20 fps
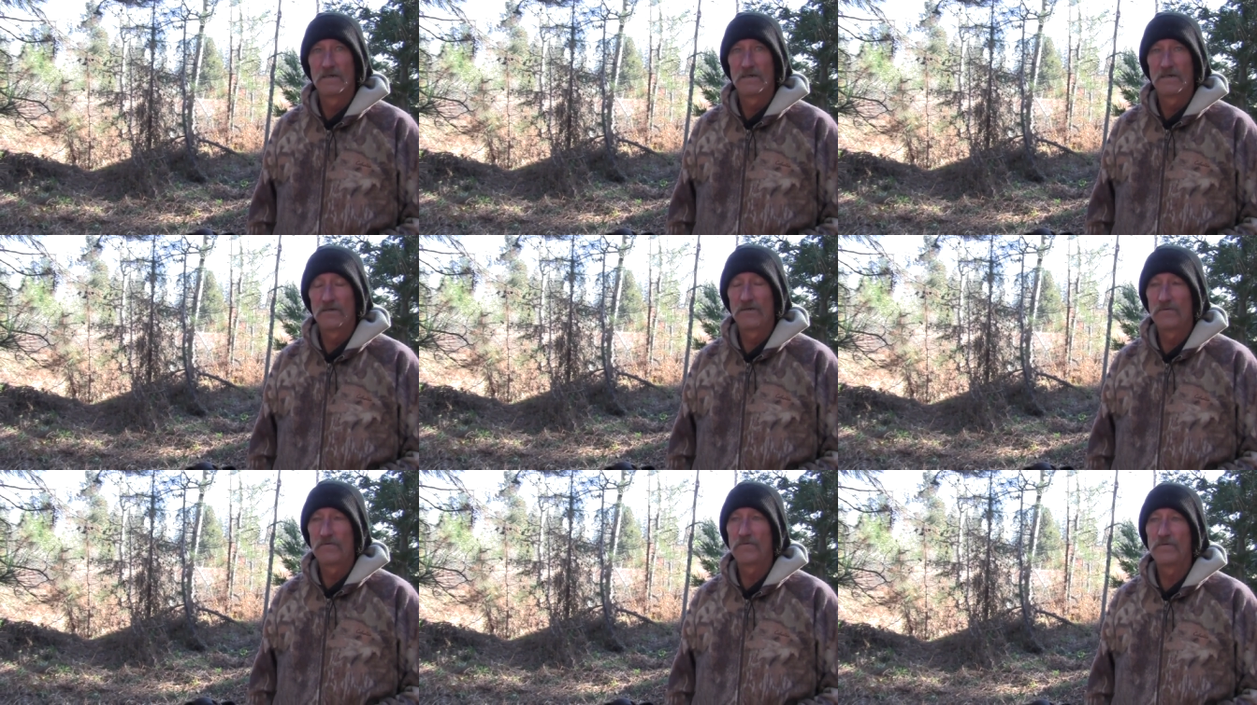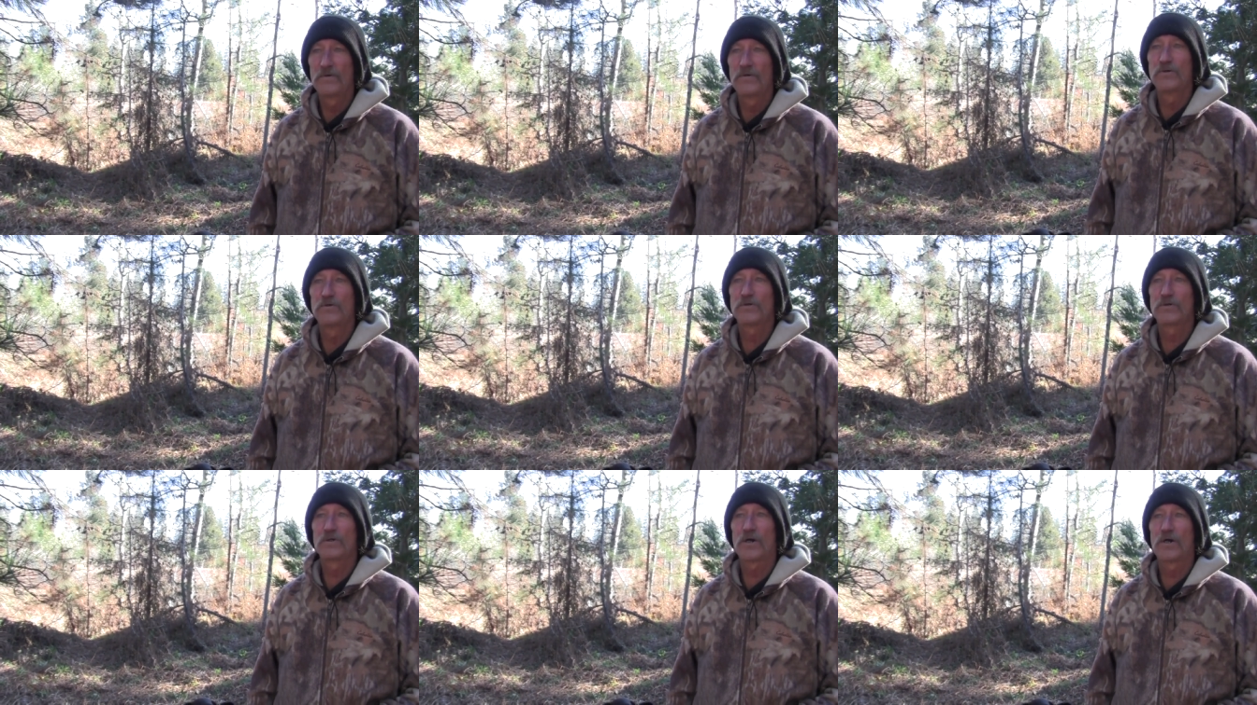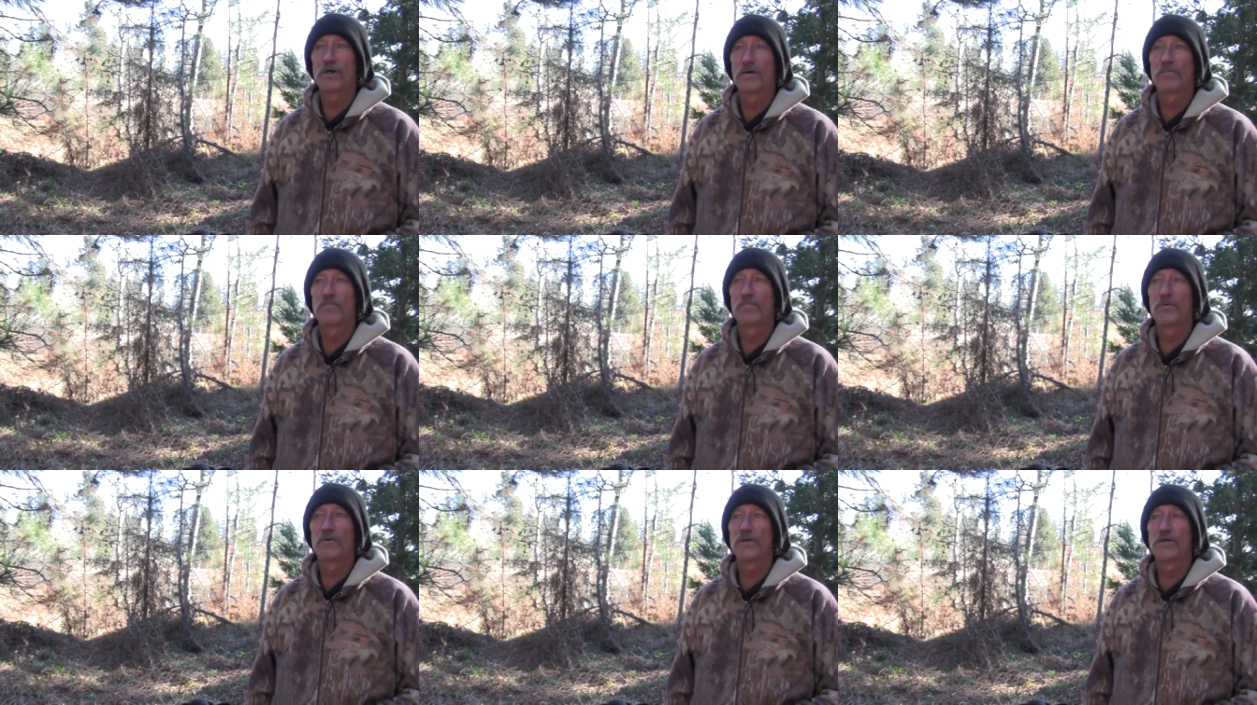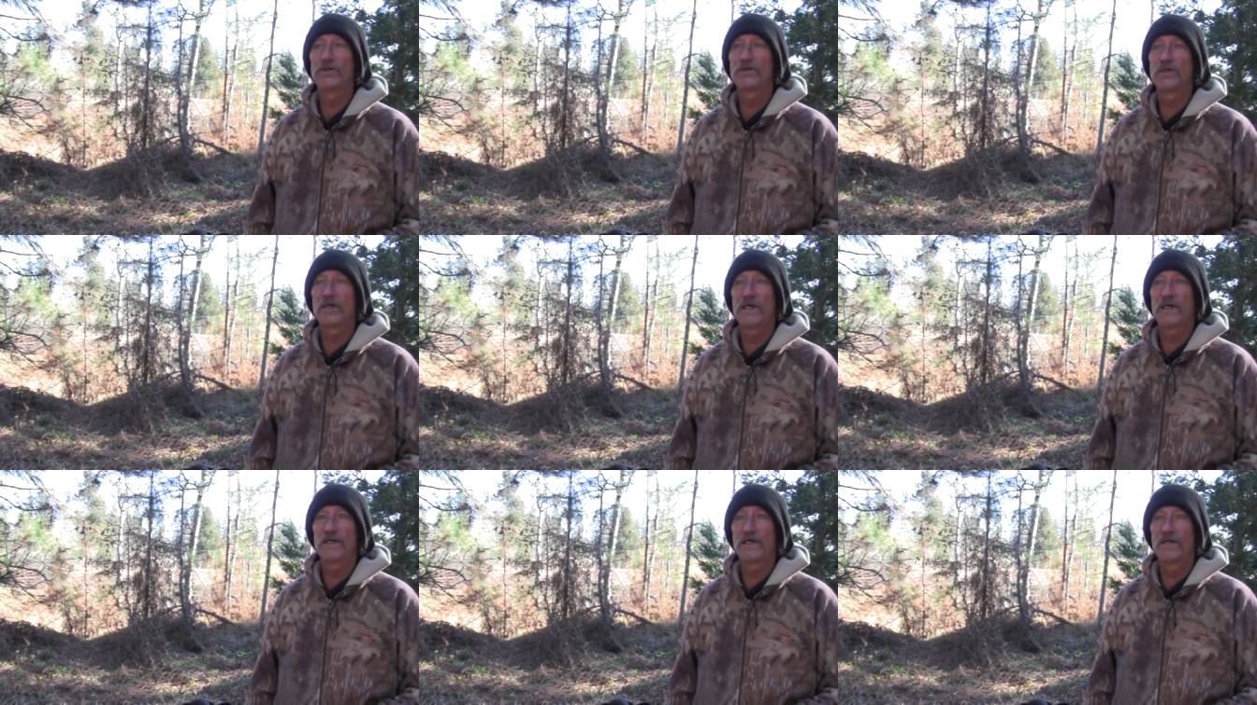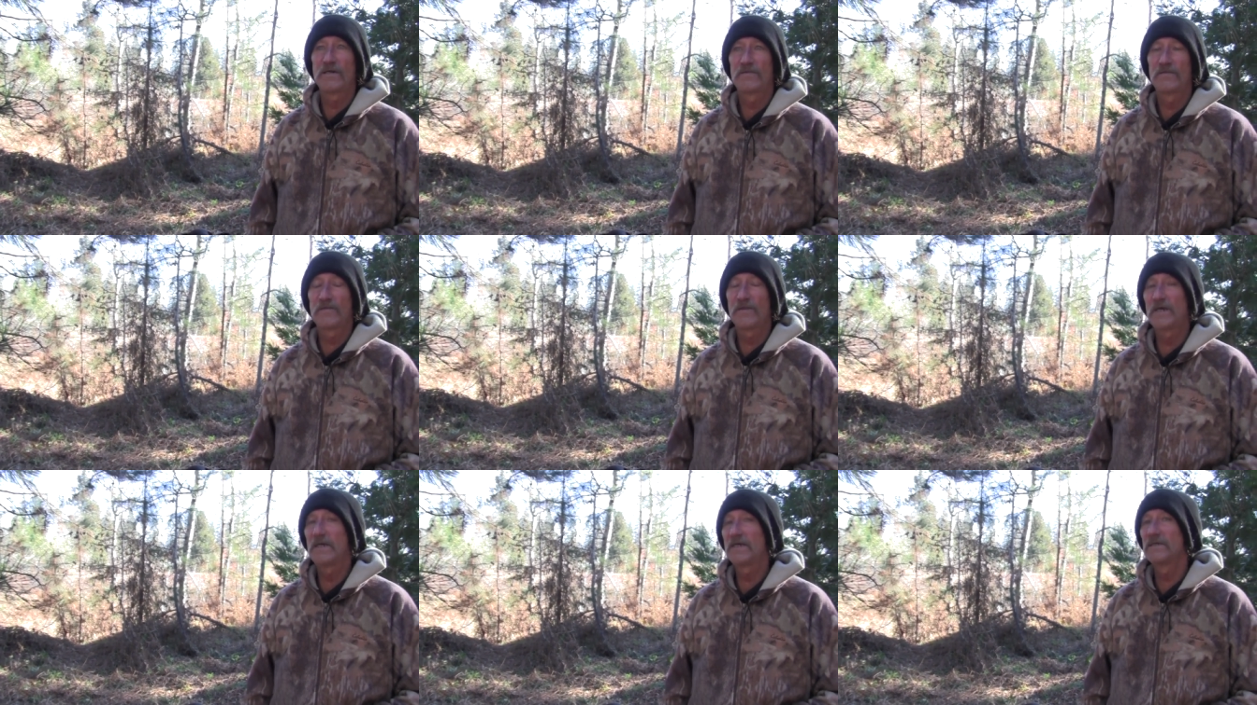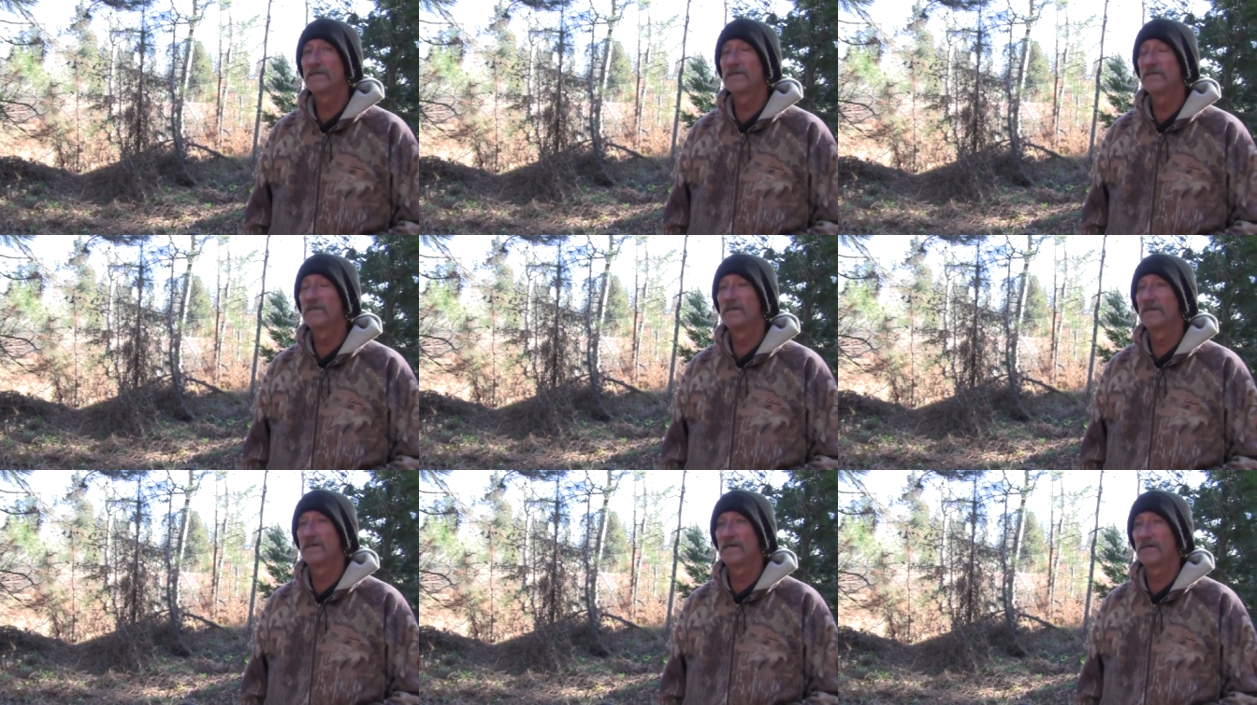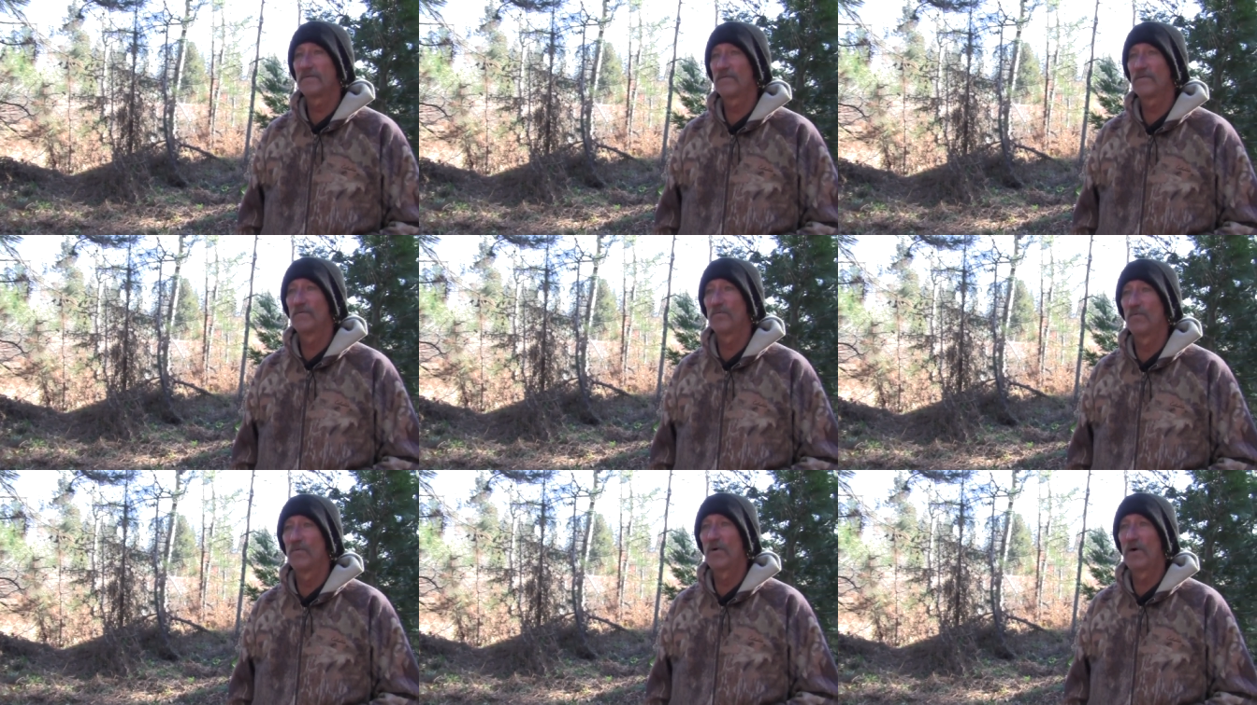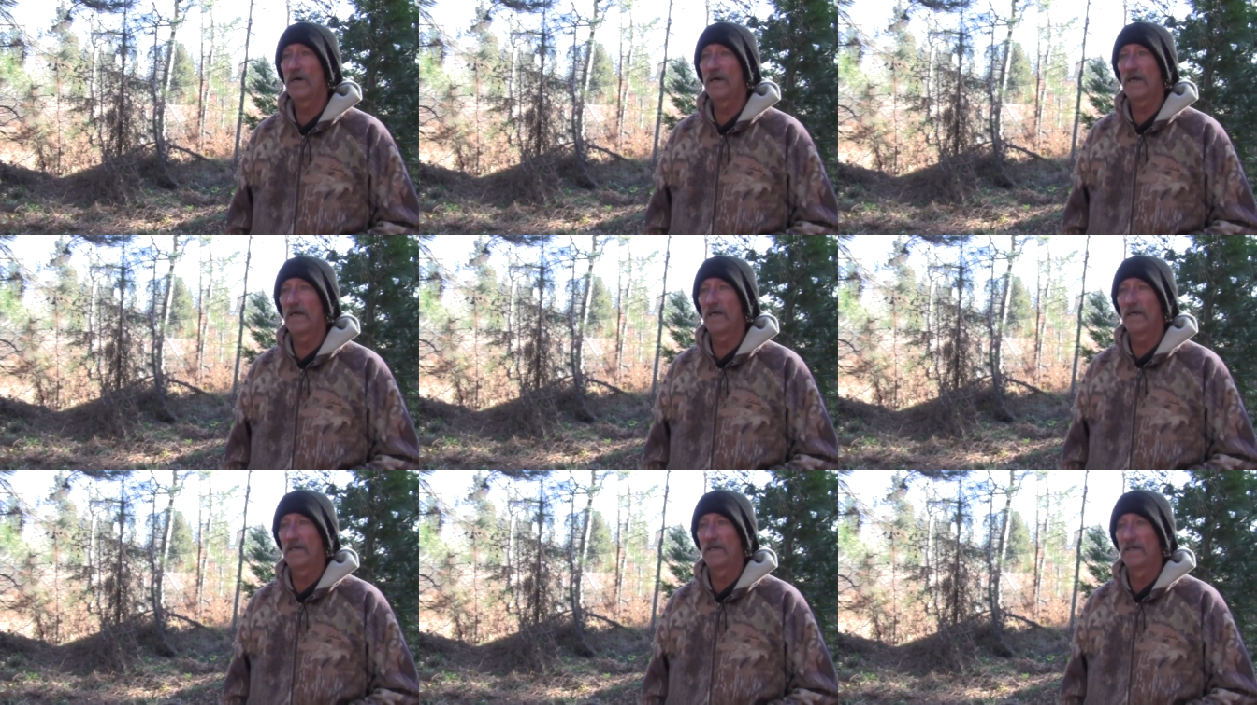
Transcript: You, you start appreciating things in a different way